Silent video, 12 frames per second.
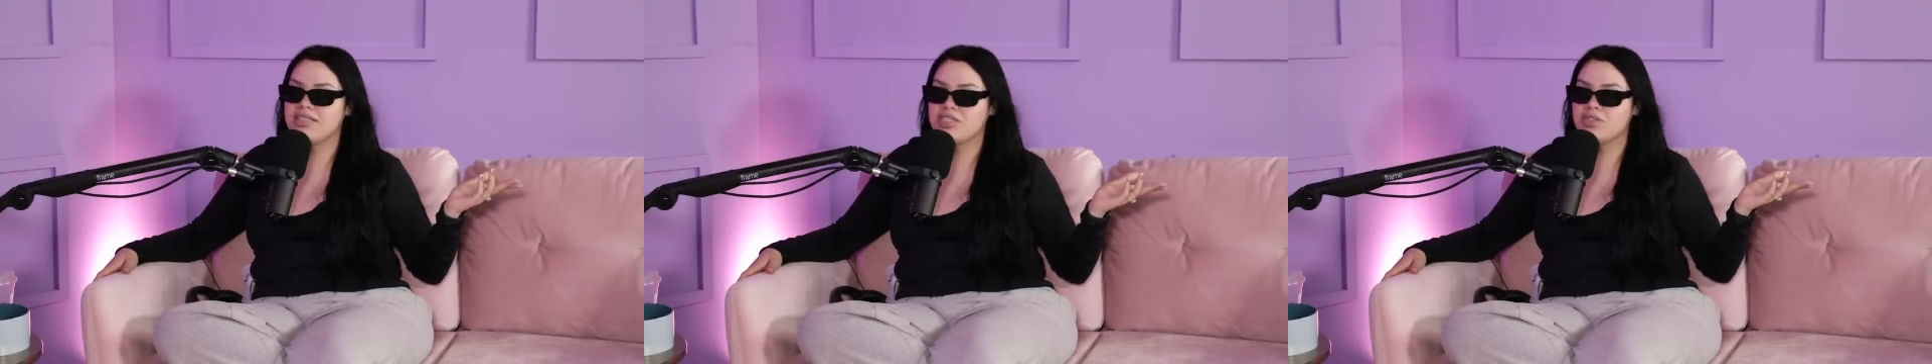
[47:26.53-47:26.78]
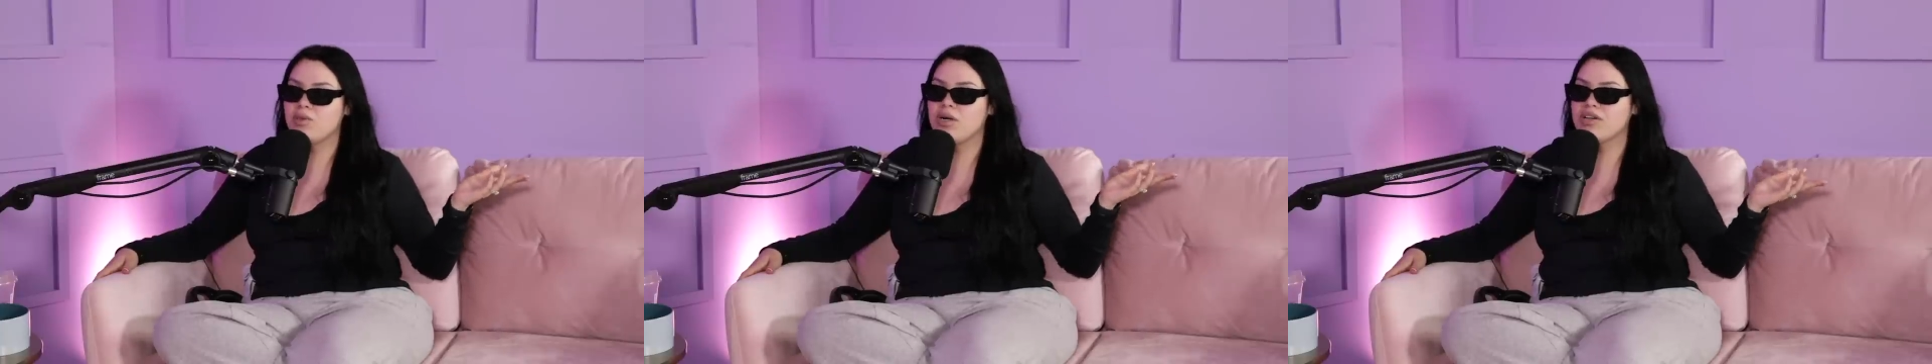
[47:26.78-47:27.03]

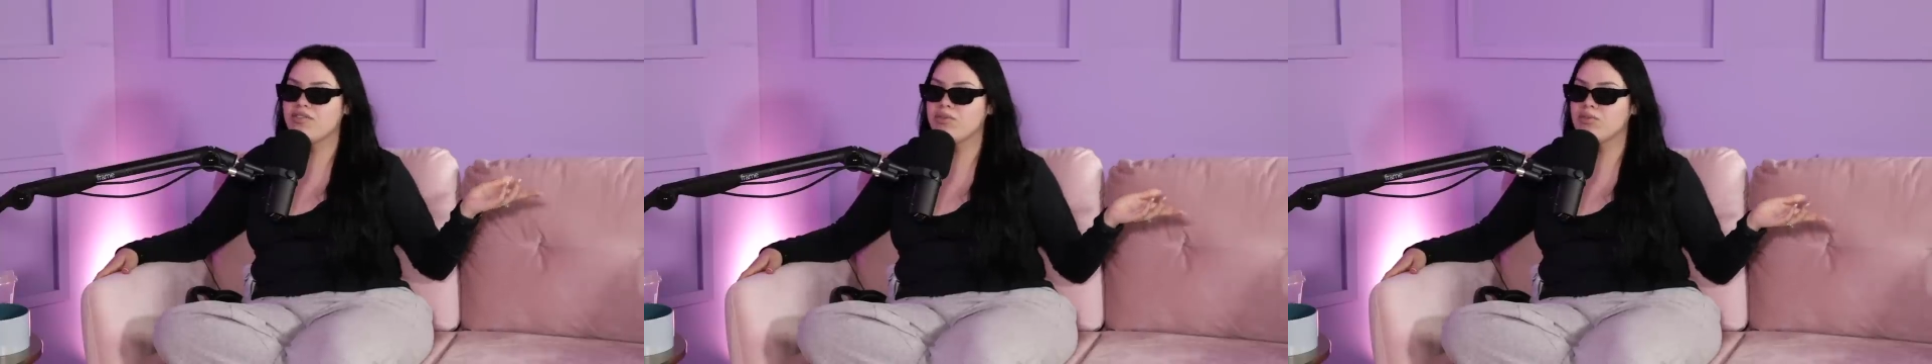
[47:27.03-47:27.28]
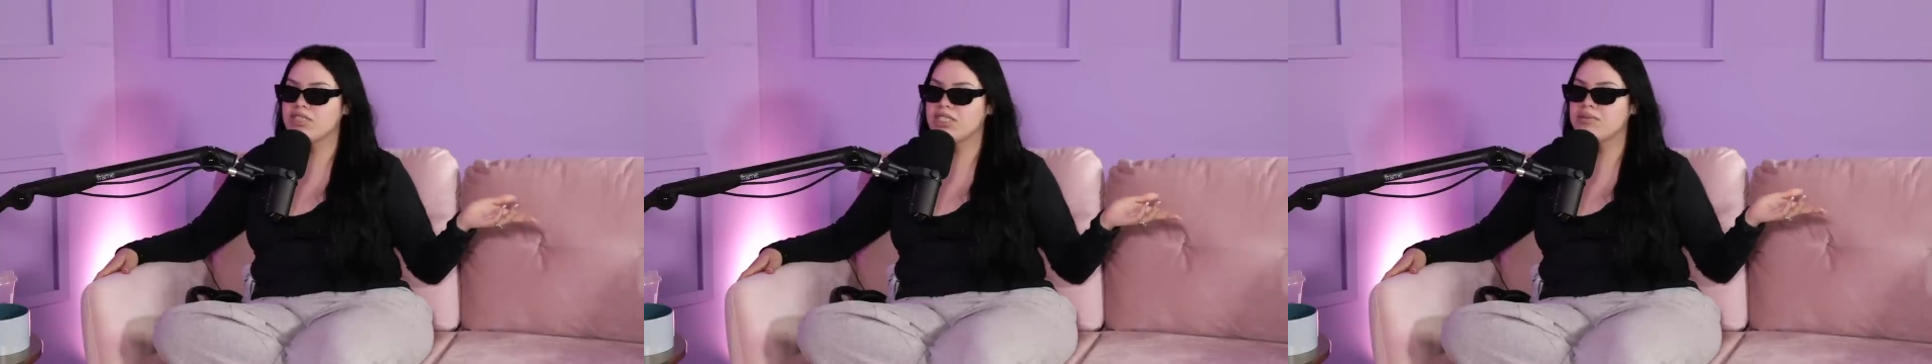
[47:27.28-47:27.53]
just walk a few
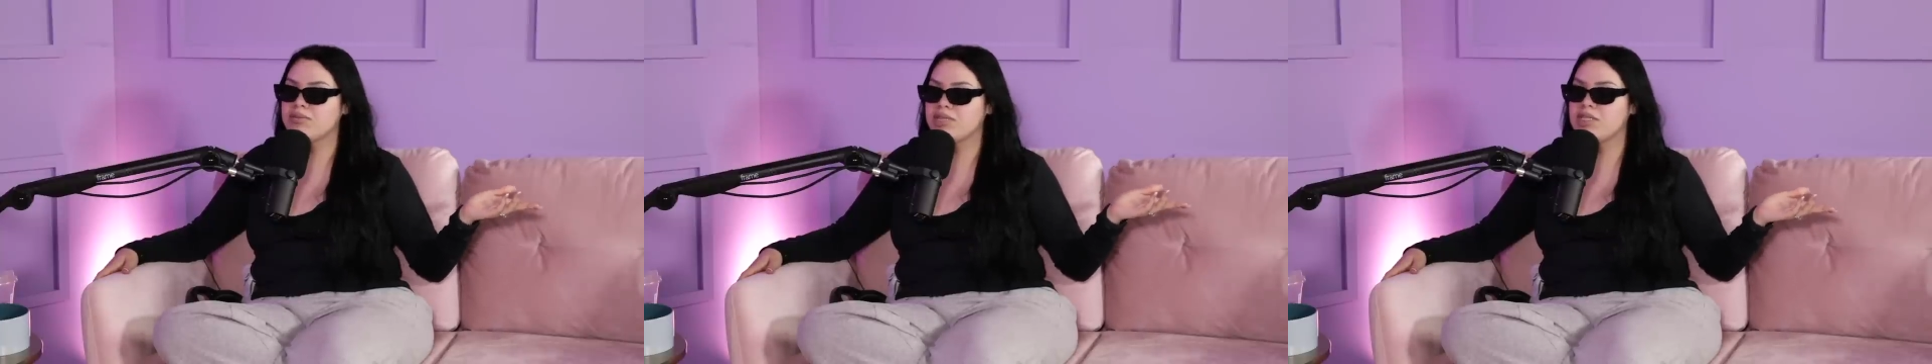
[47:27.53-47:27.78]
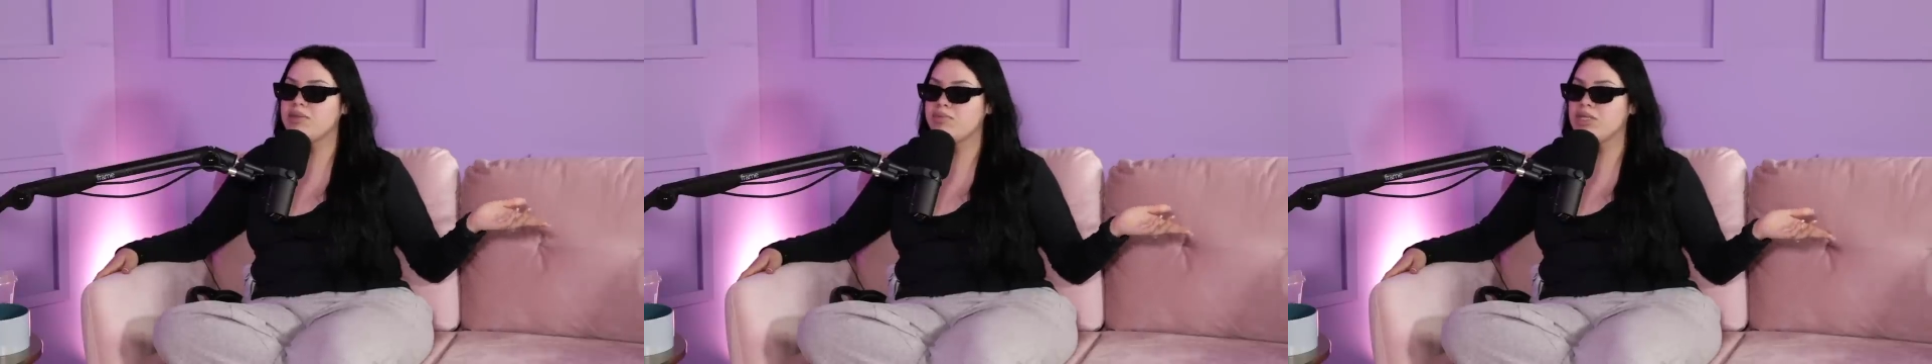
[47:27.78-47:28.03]
more steps and we
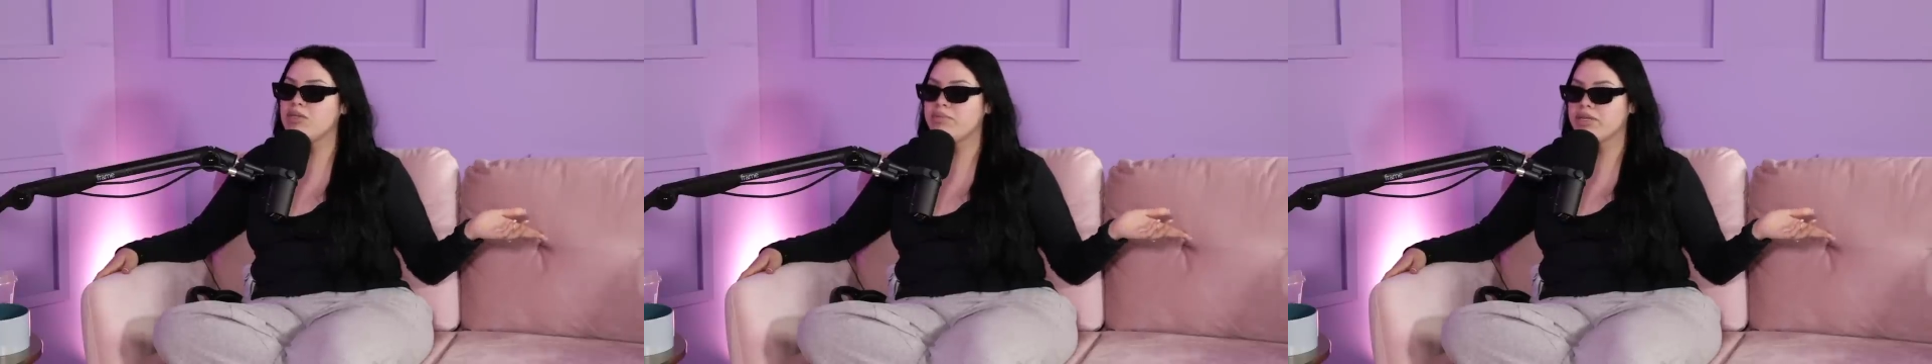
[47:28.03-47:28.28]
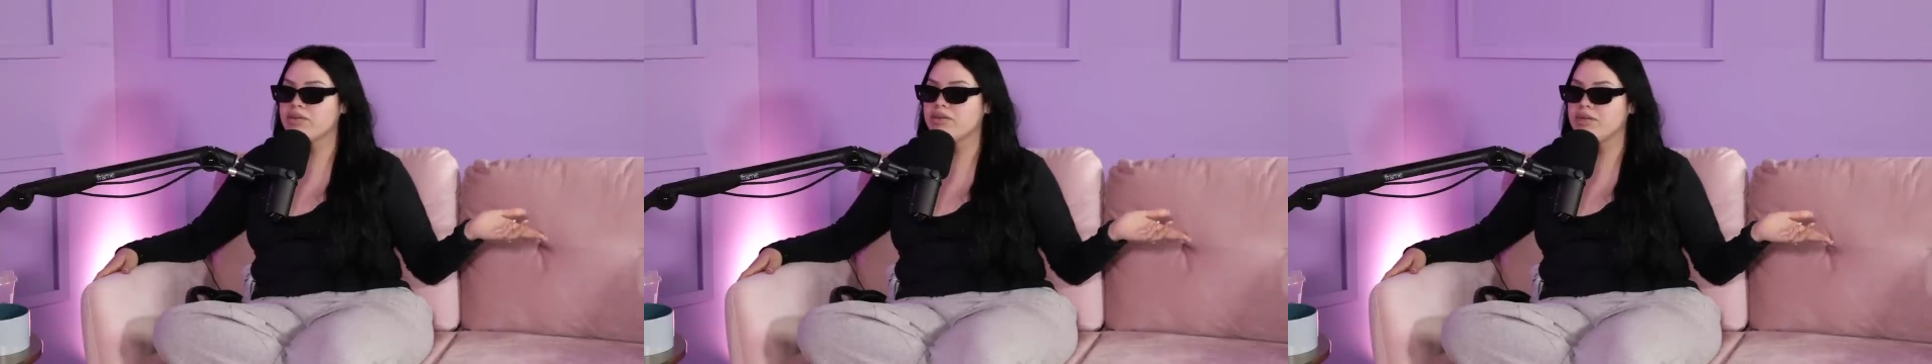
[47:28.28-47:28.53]
need to
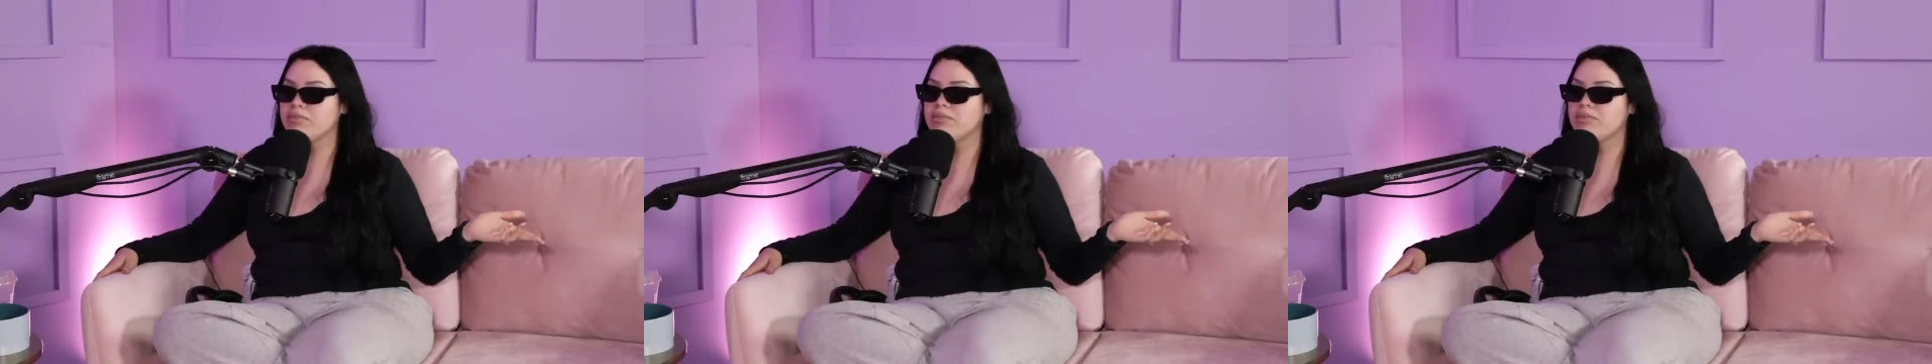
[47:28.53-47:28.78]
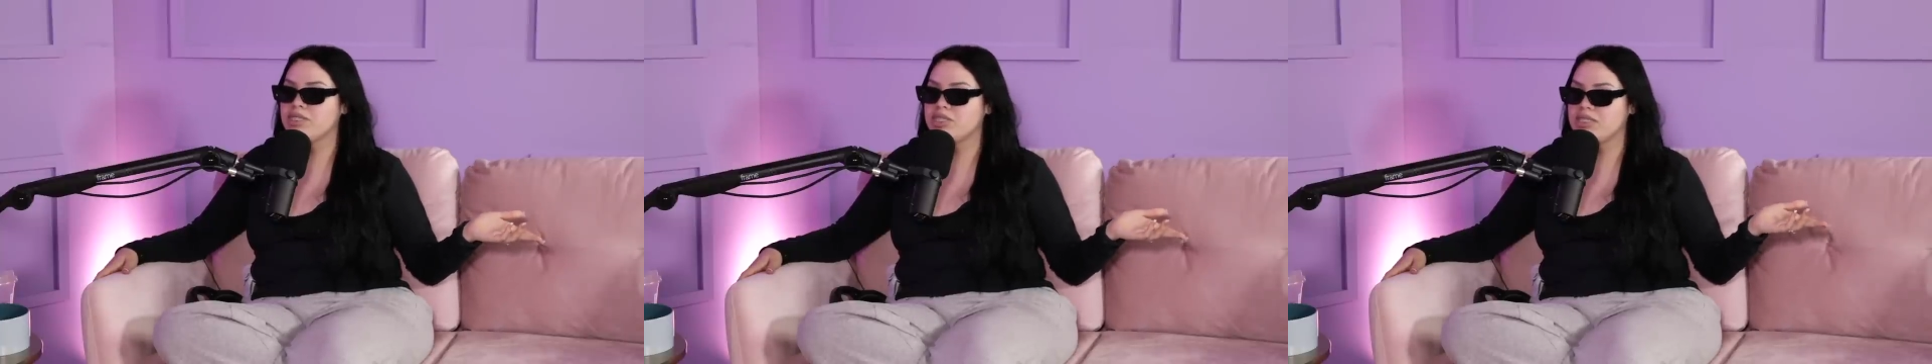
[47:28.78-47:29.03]
pick her up.
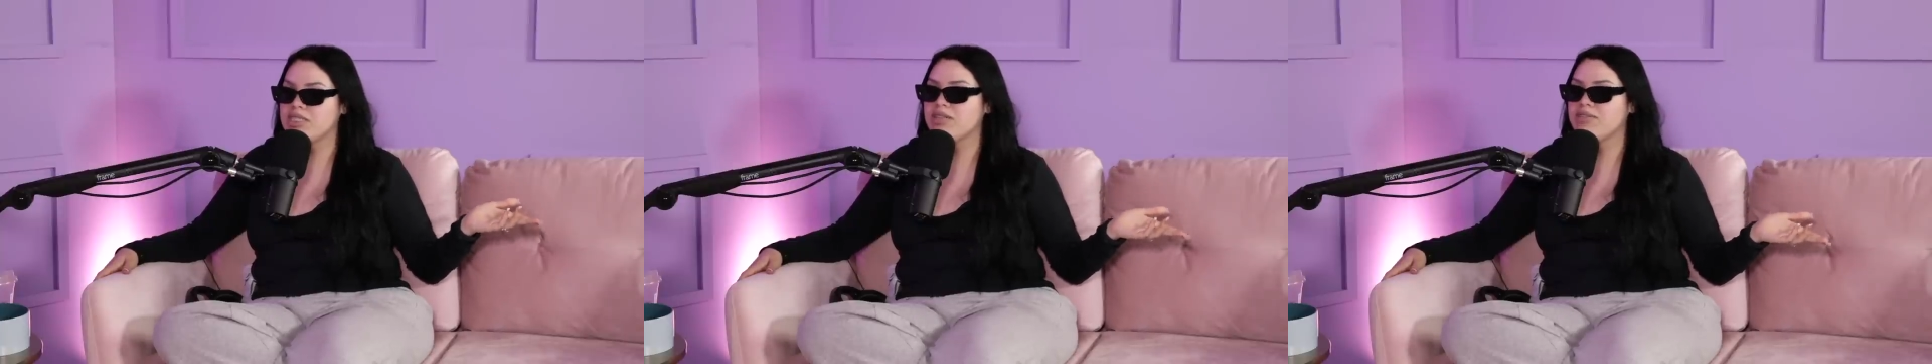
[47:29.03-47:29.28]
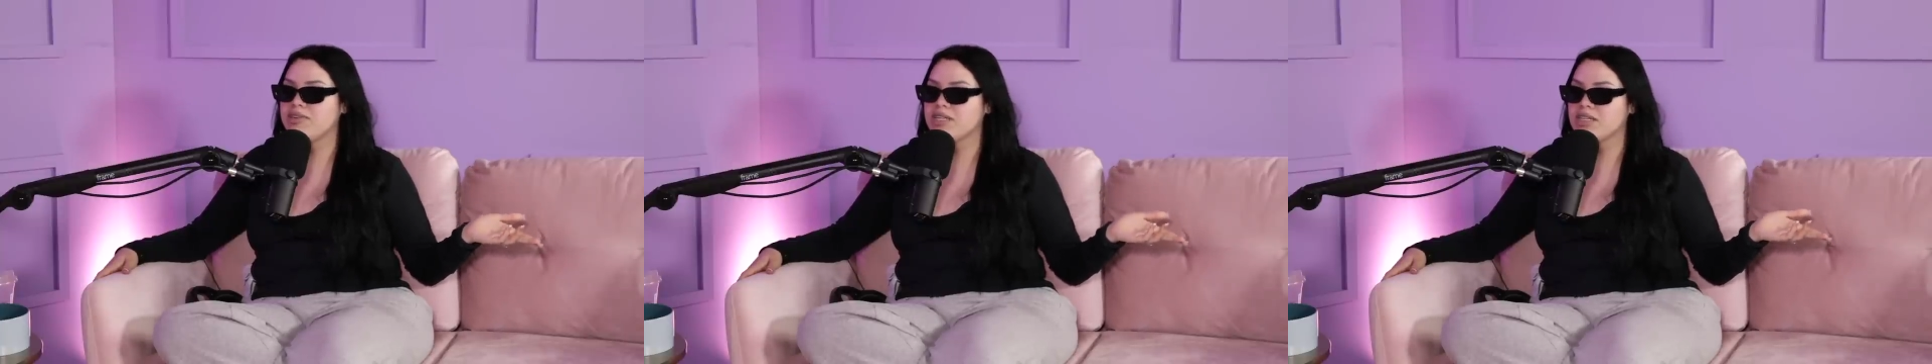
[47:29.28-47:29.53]
Mm-hmm. She's down
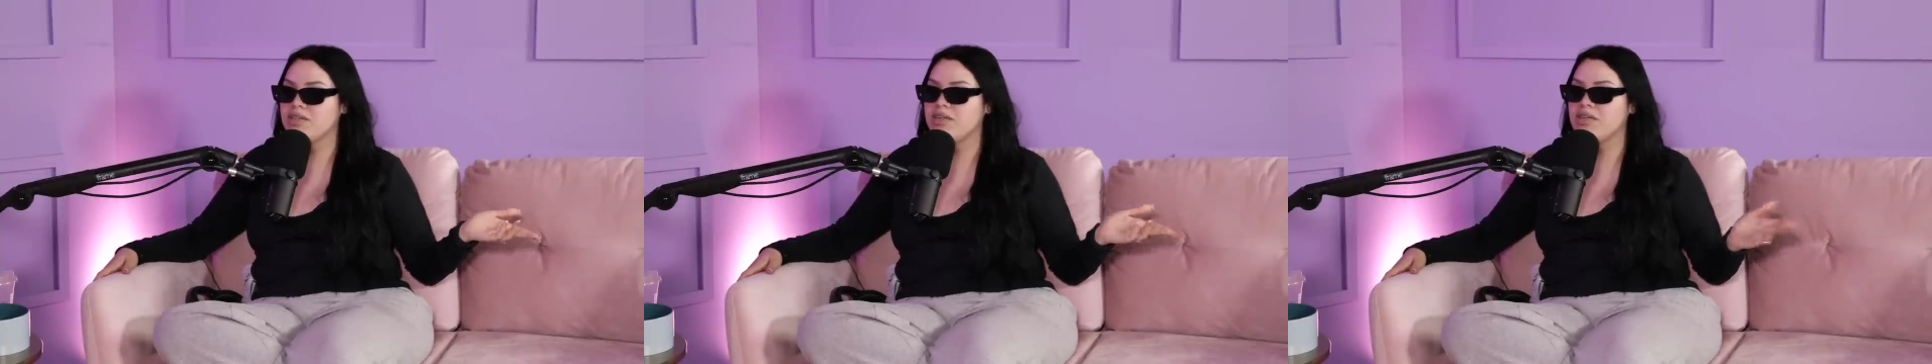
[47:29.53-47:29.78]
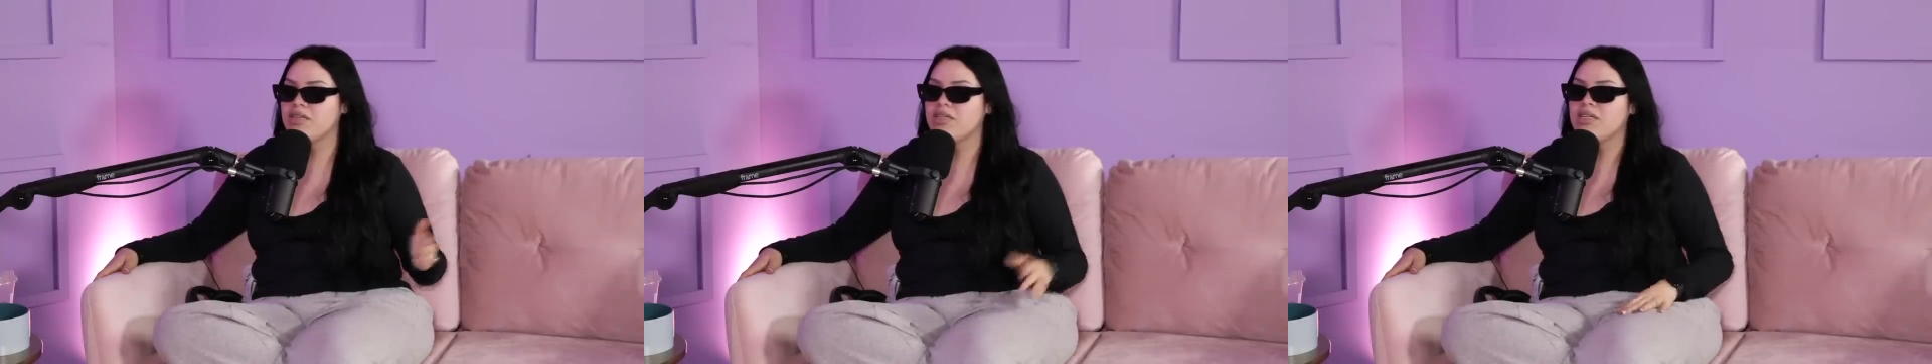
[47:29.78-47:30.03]
the fucking hall.